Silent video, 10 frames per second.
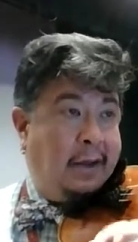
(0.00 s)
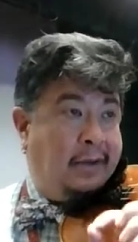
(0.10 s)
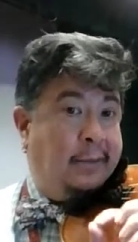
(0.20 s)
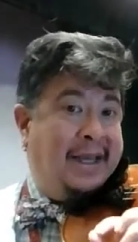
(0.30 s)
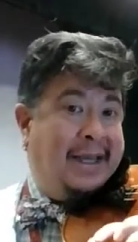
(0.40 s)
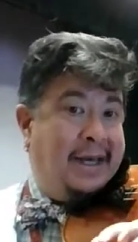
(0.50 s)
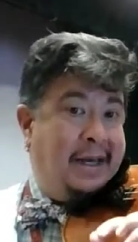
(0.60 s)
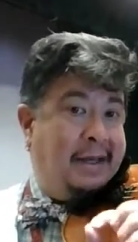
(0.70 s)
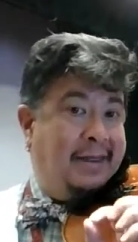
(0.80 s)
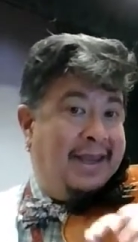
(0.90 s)
the
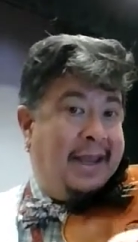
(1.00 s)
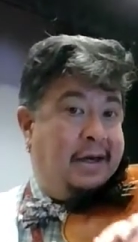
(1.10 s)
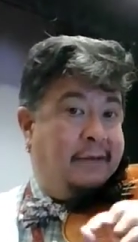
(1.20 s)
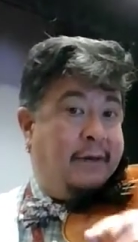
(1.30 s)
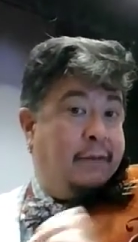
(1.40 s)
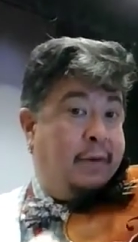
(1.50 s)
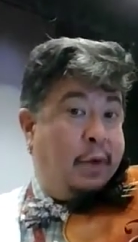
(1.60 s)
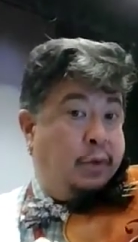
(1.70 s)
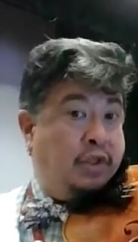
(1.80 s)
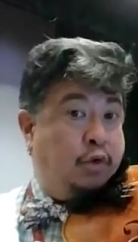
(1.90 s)
beginning and the end of every
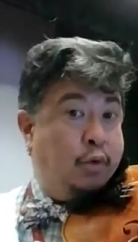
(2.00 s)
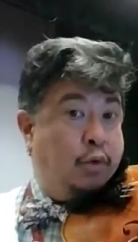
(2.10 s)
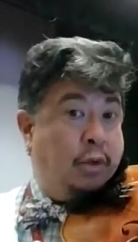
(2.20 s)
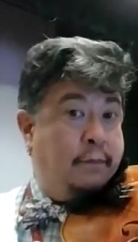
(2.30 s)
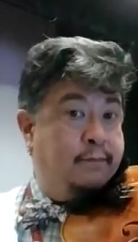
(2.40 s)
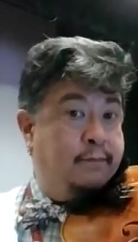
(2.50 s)
bow stroke.